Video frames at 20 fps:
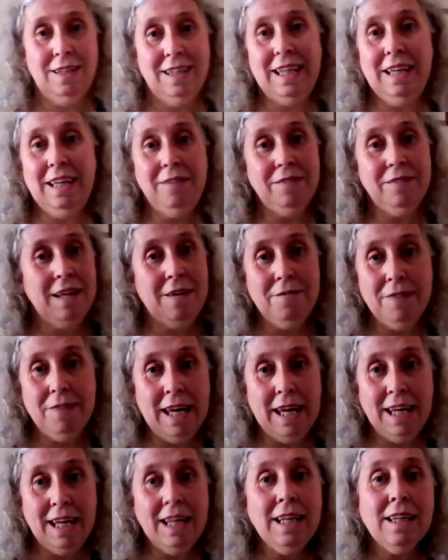their
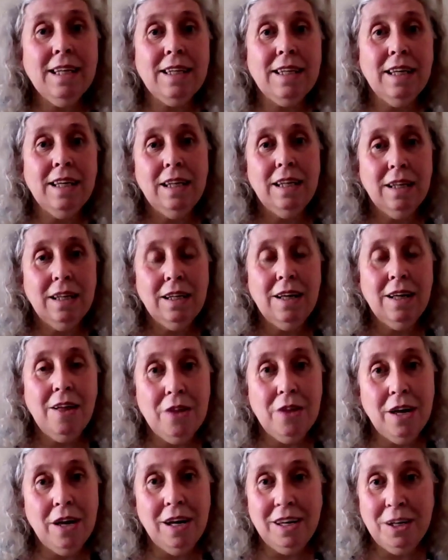faith,
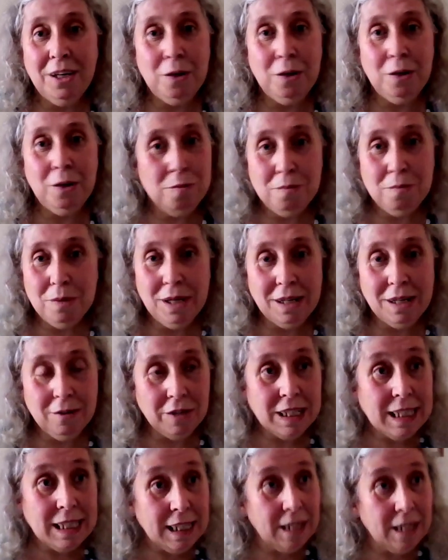that you can be
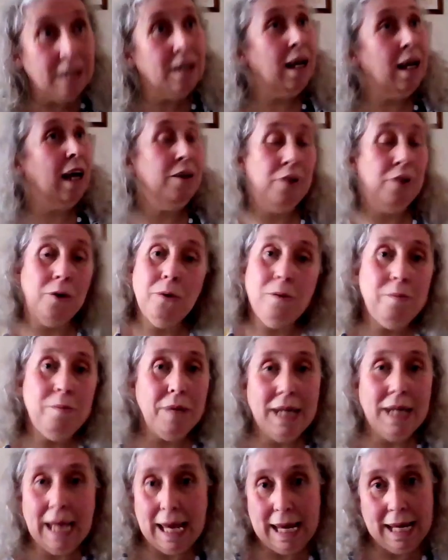Christian and you can
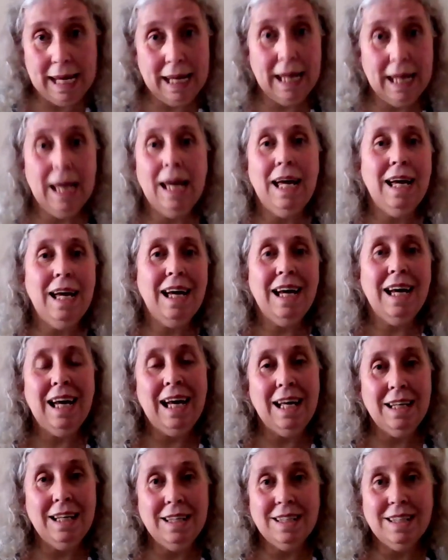be gay,
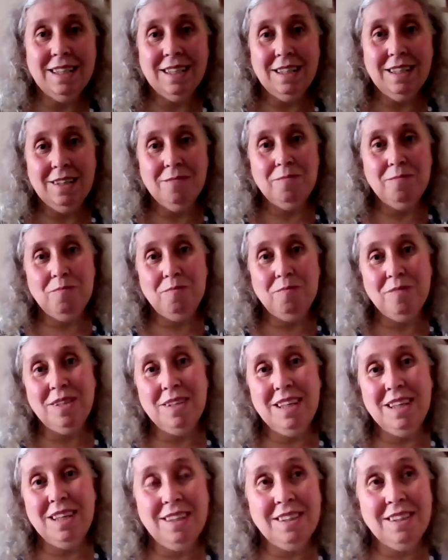and
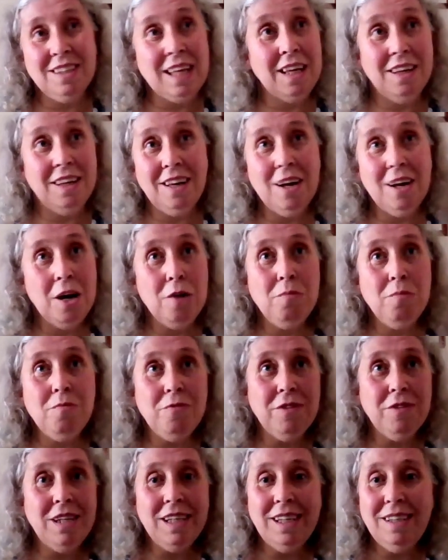that
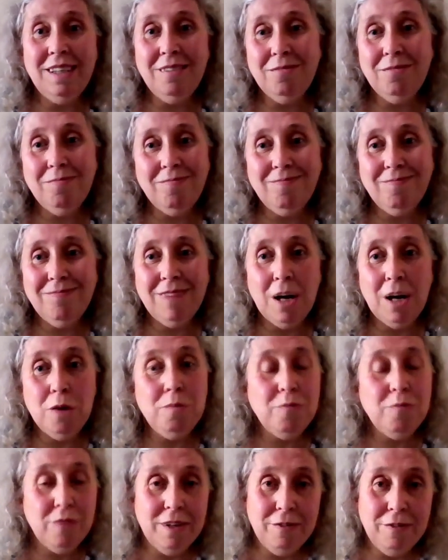hopefully
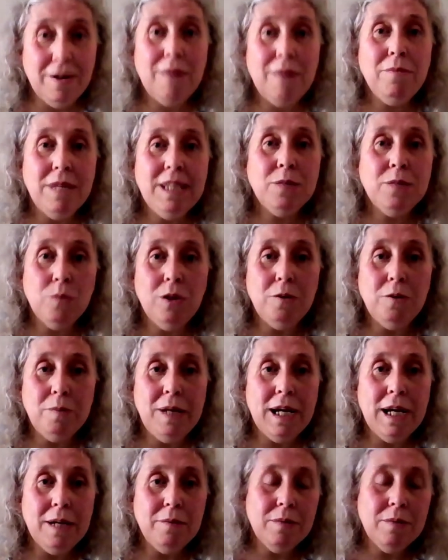families will
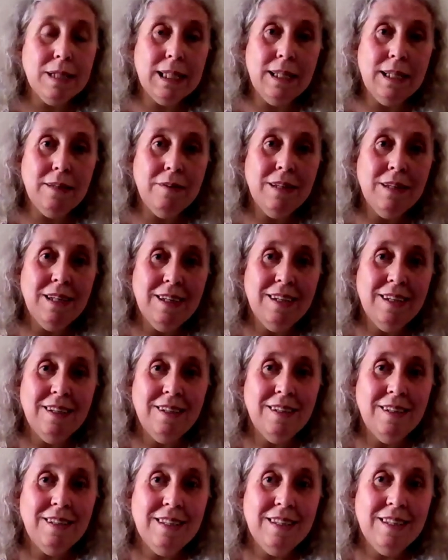be able to
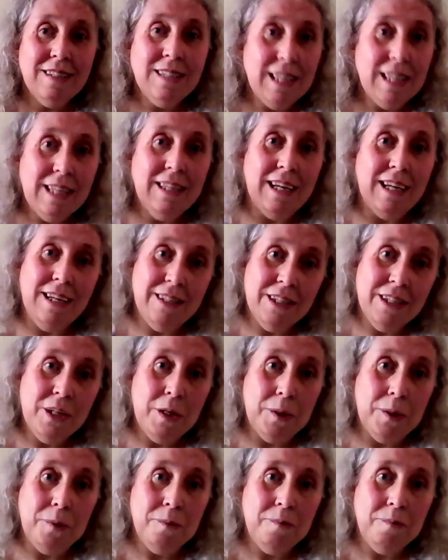see that
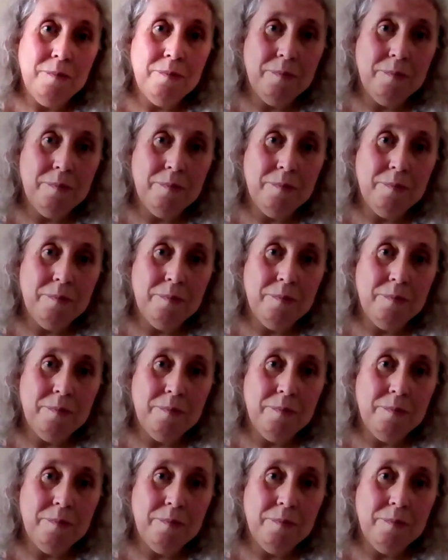too.